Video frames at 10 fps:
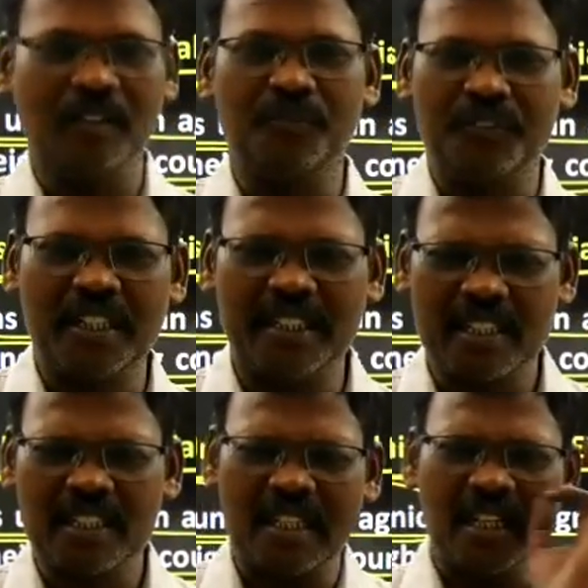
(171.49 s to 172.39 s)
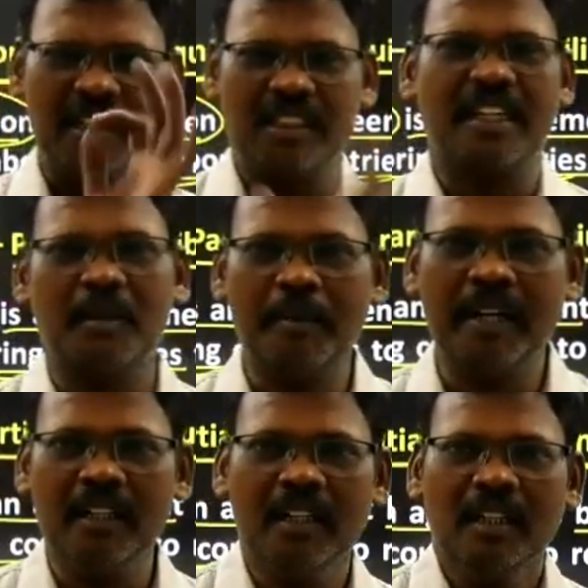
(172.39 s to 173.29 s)
If we say in the single
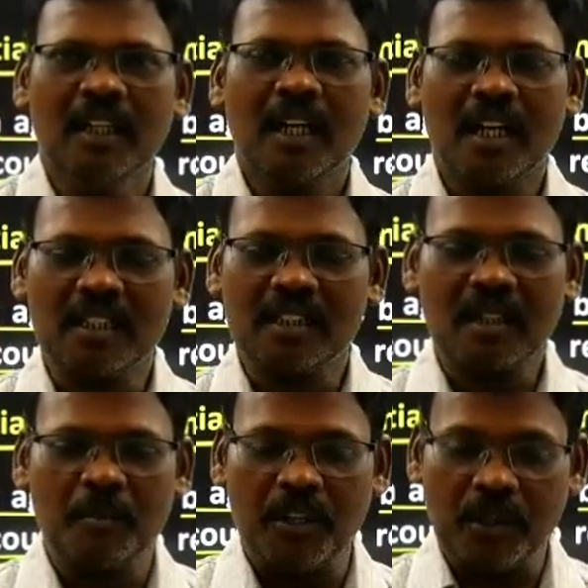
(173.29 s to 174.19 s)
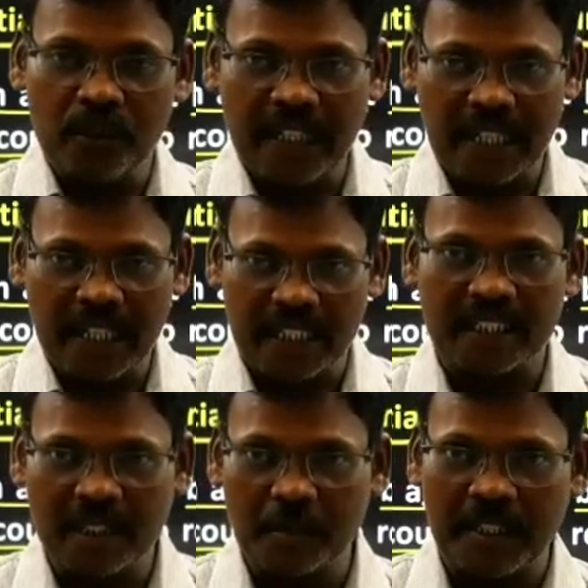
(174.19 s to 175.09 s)
statement, custom union
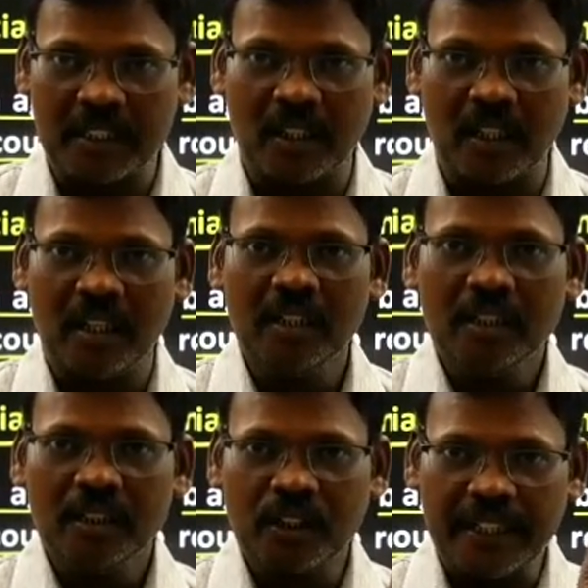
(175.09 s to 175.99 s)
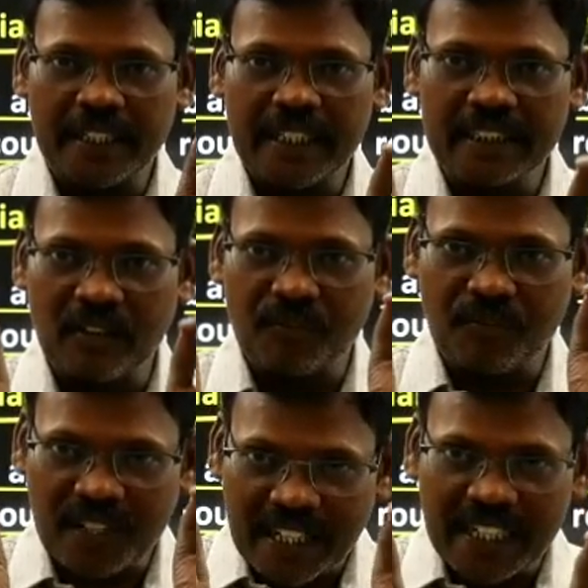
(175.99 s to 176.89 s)
nothing but so it is a
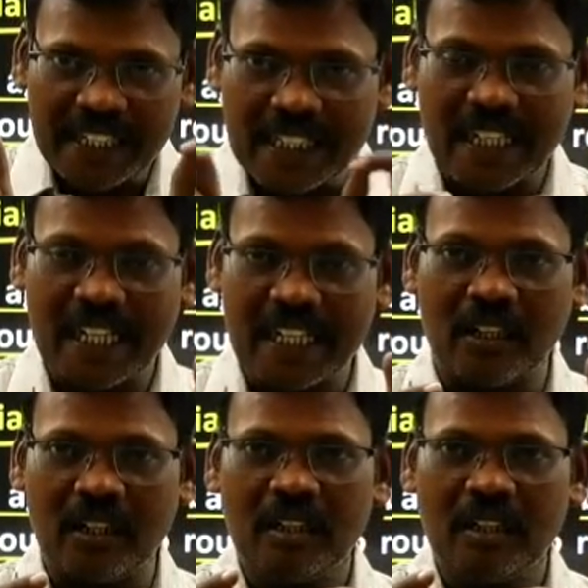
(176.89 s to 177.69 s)
free trade